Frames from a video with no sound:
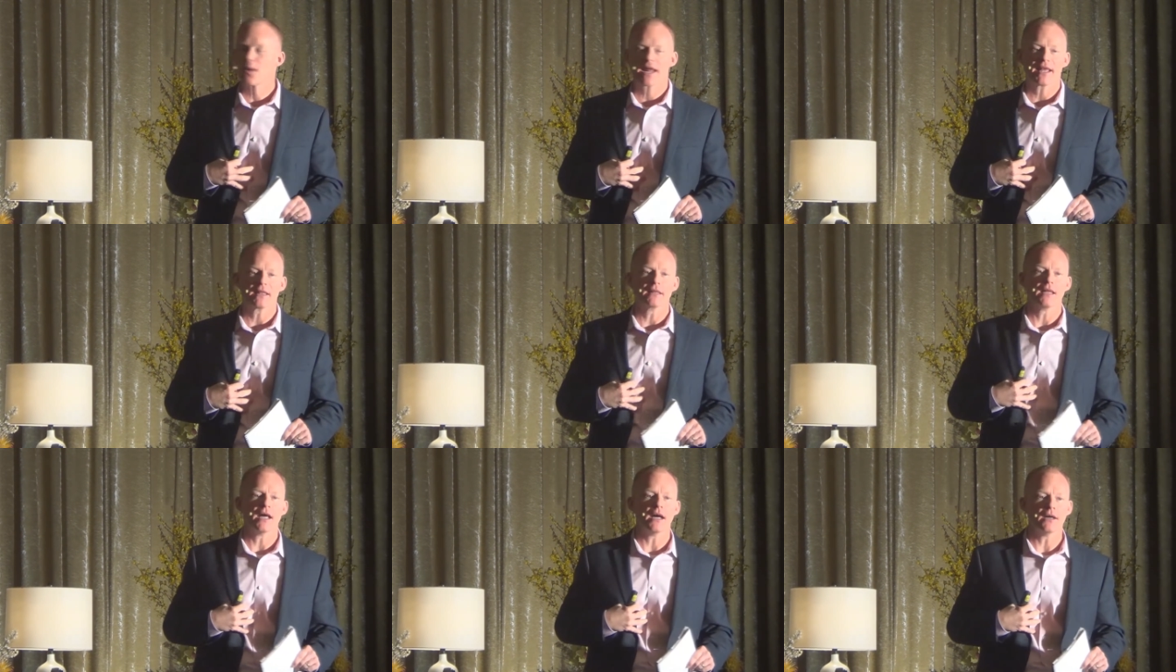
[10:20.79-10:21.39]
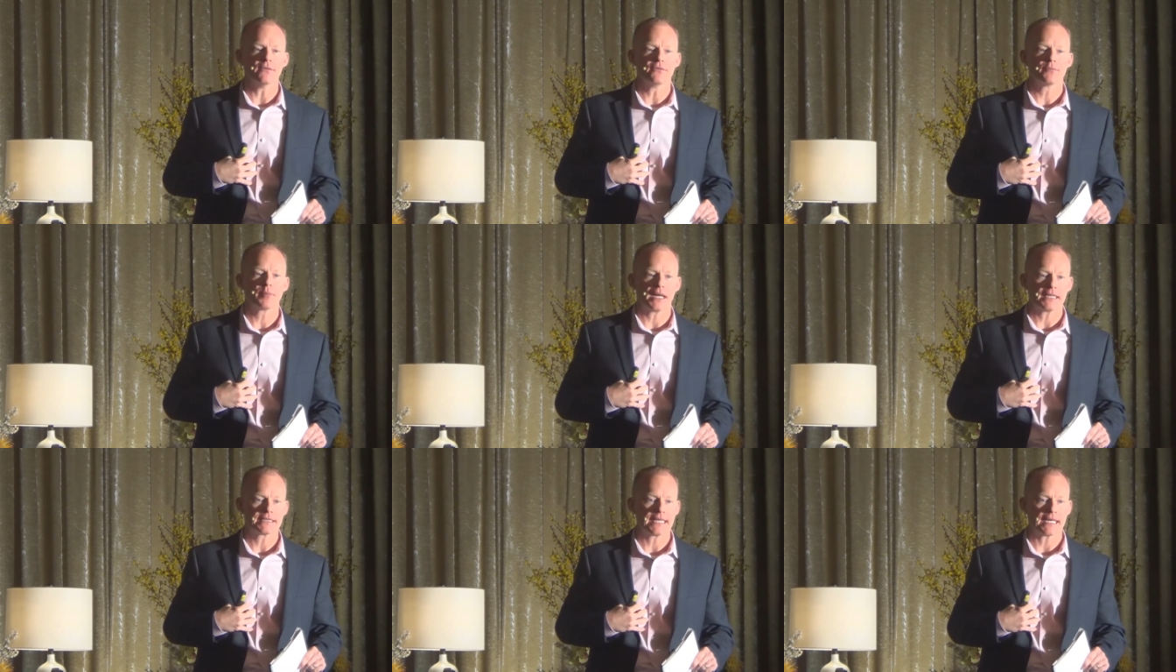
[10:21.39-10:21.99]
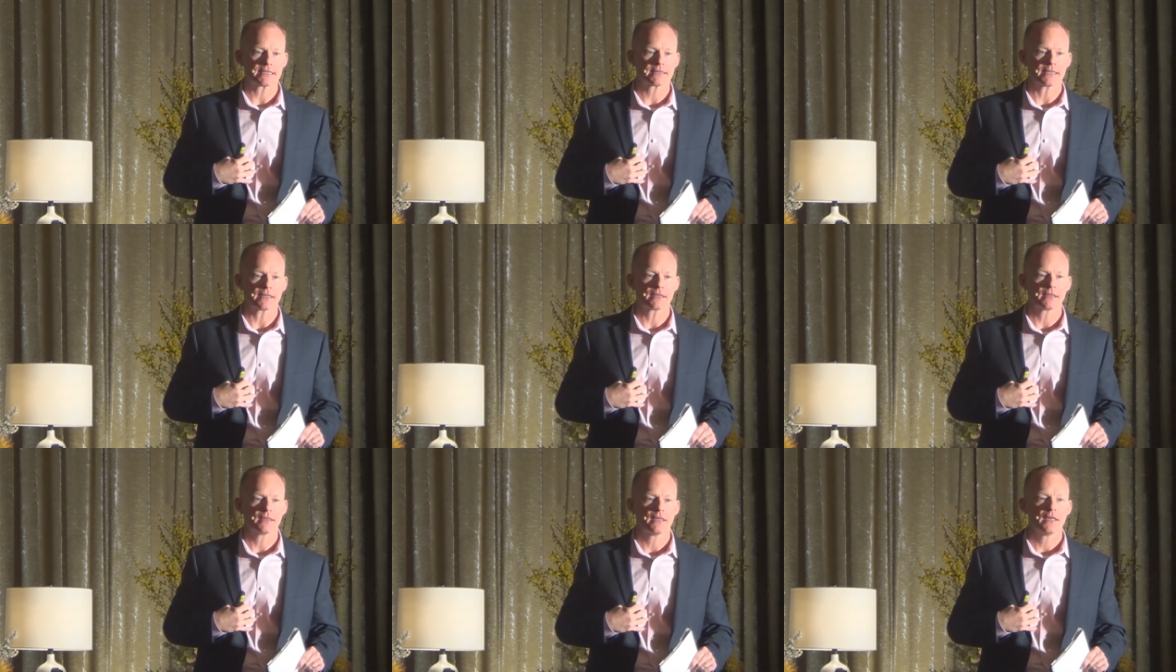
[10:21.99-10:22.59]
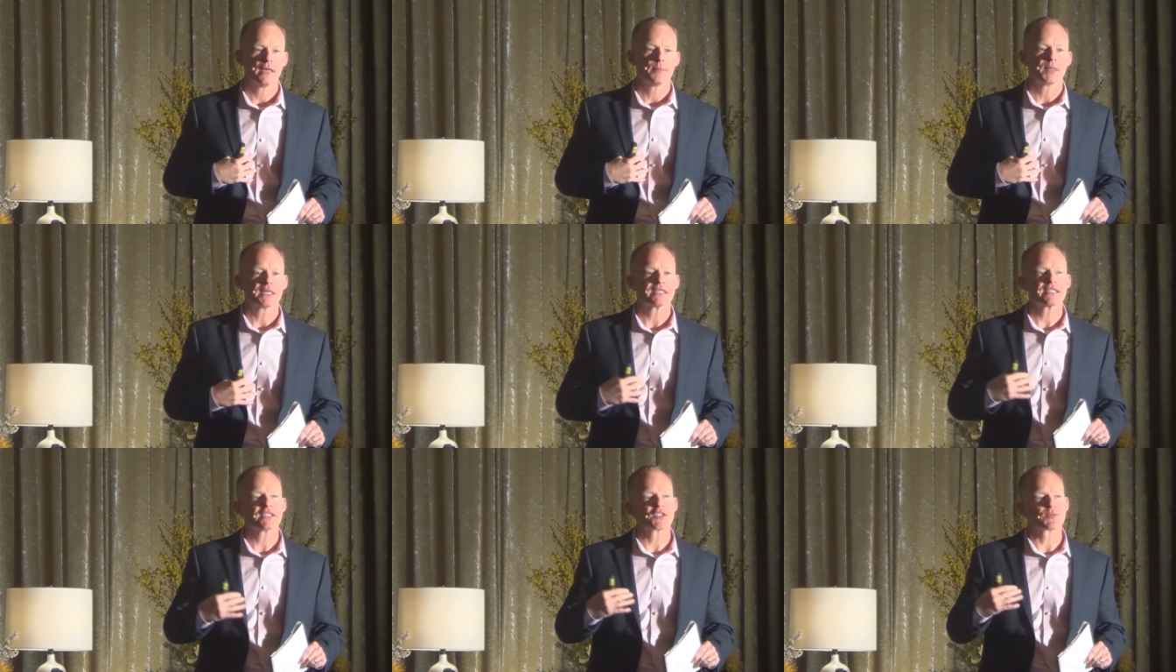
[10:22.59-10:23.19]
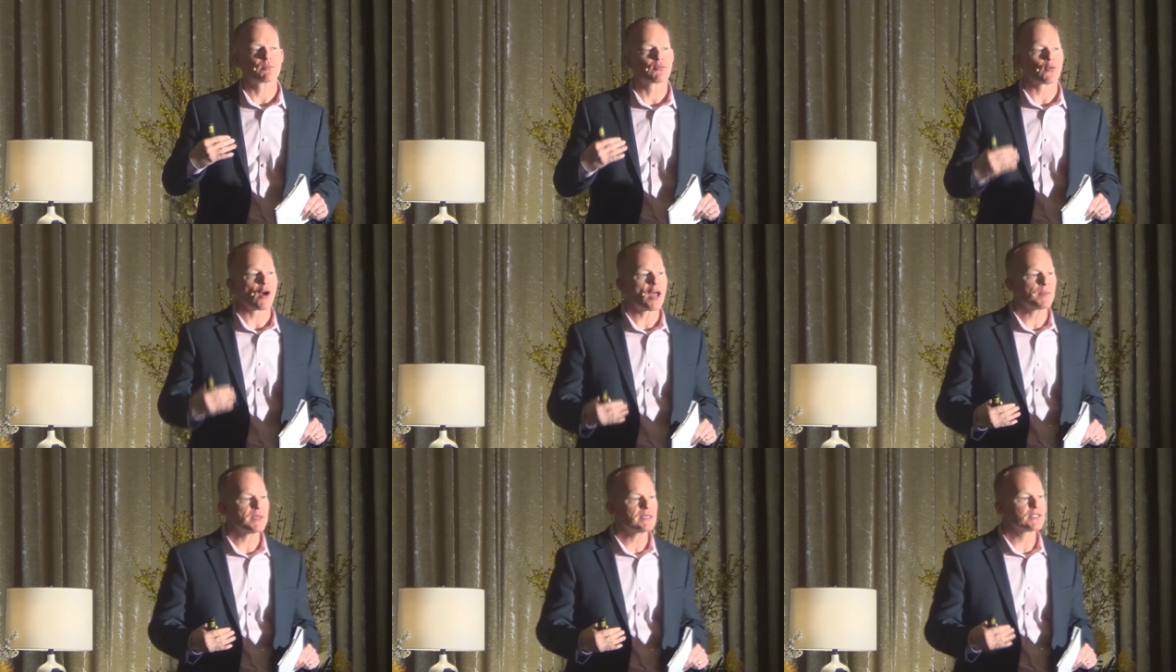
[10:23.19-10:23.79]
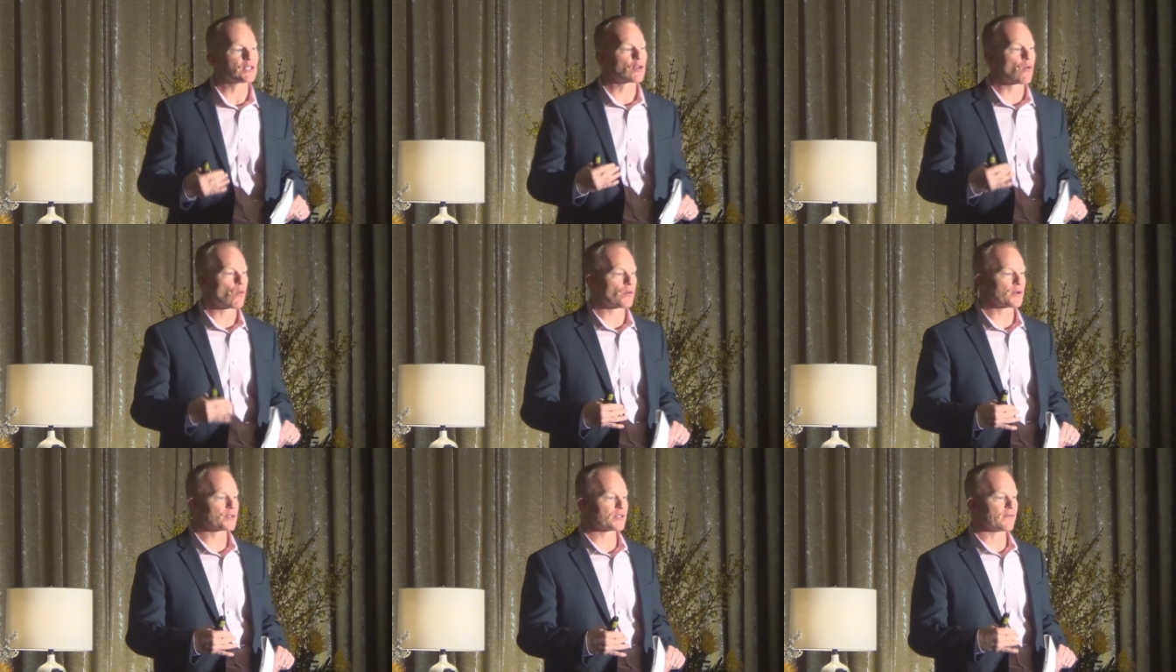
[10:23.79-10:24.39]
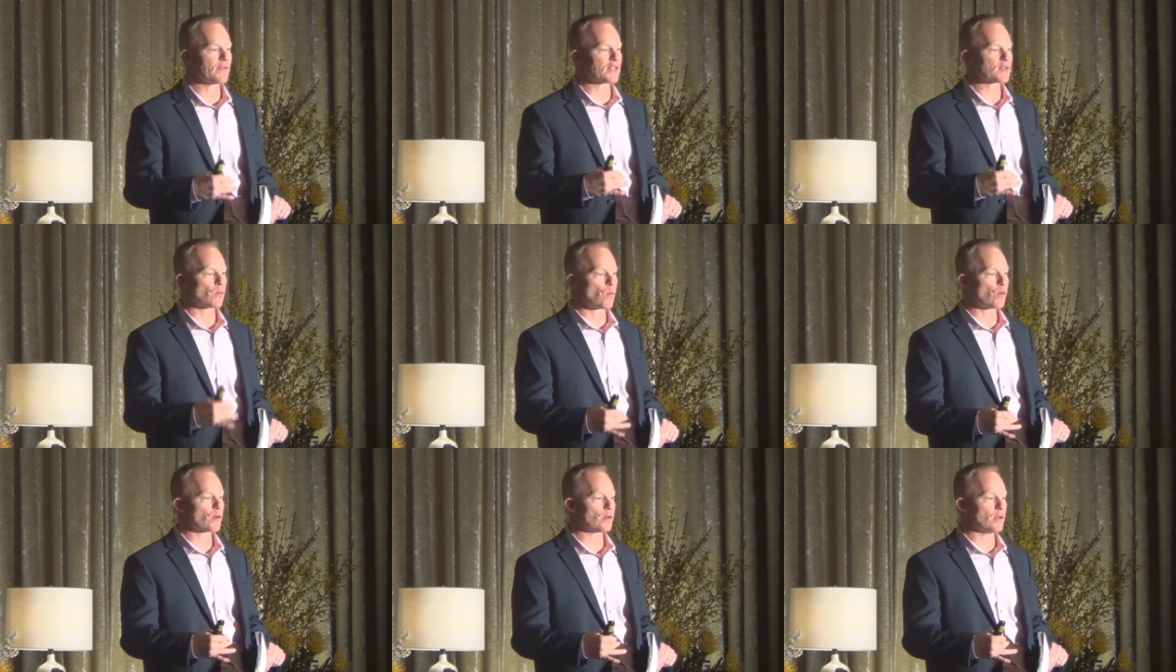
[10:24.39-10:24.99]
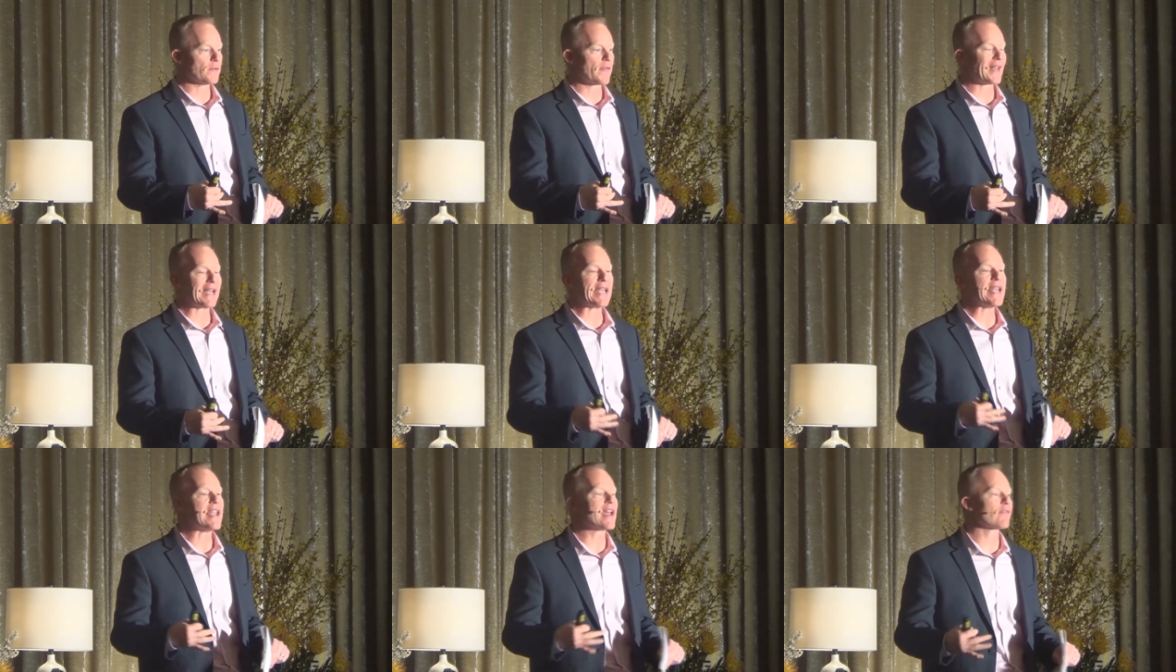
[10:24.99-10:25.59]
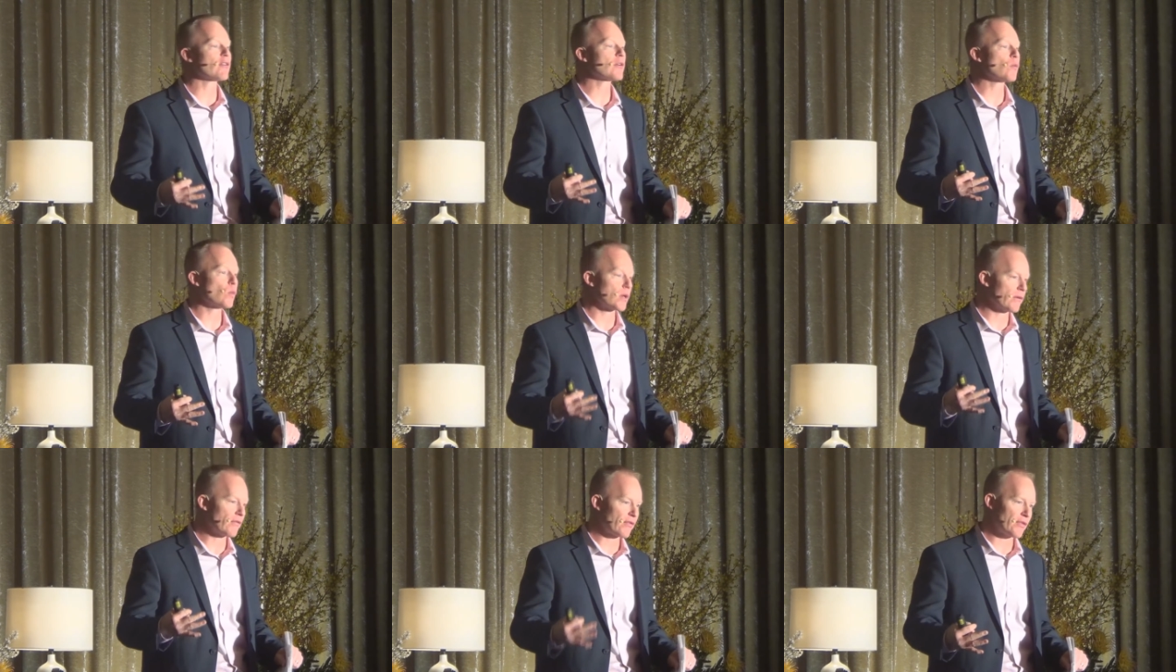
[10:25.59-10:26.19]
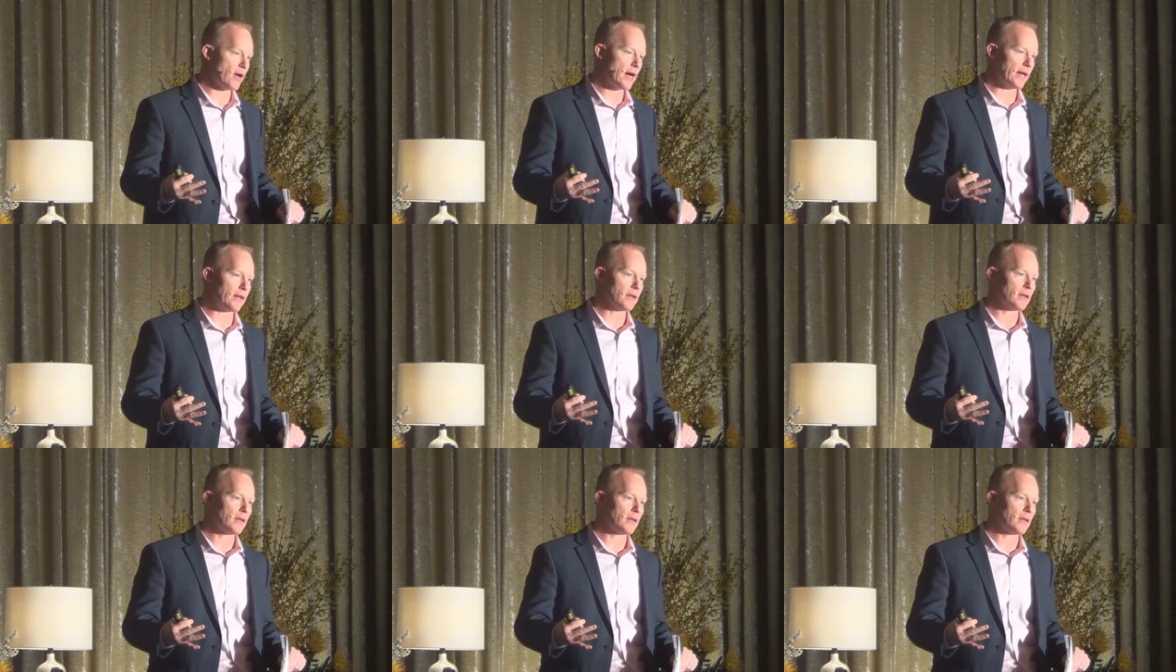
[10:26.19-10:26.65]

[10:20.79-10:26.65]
why I love podcasting, because it has brought me to corners of this world that I never would have thought